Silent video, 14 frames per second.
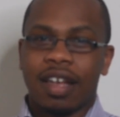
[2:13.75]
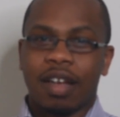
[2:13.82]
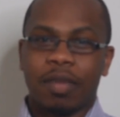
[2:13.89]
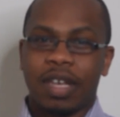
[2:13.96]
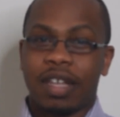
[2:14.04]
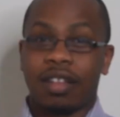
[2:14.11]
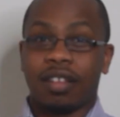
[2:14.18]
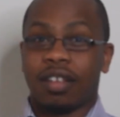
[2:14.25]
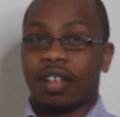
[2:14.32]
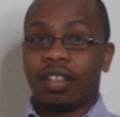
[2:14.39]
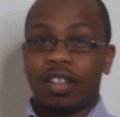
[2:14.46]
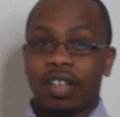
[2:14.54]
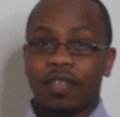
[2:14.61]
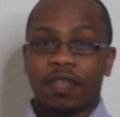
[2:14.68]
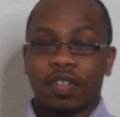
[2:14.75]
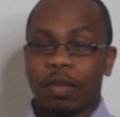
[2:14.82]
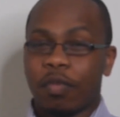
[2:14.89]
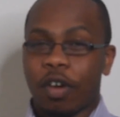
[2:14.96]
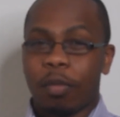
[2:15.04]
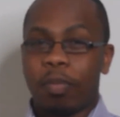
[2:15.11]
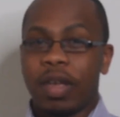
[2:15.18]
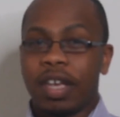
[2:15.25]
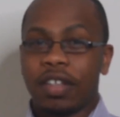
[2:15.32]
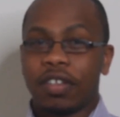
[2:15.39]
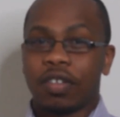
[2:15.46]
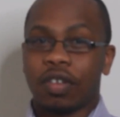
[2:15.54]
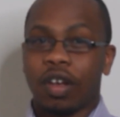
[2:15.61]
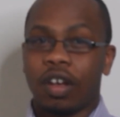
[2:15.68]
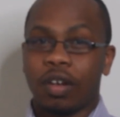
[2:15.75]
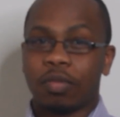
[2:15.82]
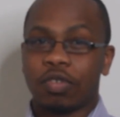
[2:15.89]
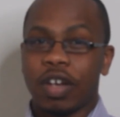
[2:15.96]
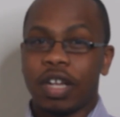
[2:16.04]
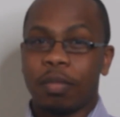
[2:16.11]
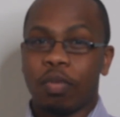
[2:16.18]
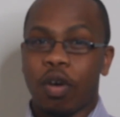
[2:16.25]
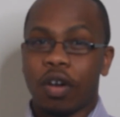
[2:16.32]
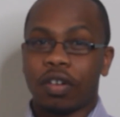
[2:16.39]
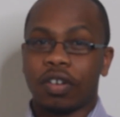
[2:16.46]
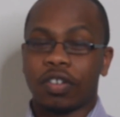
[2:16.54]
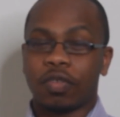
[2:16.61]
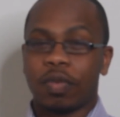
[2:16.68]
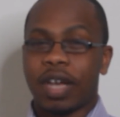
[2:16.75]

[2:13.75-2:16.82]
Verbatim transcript: I mean, look at some of our biggest um, trading partners.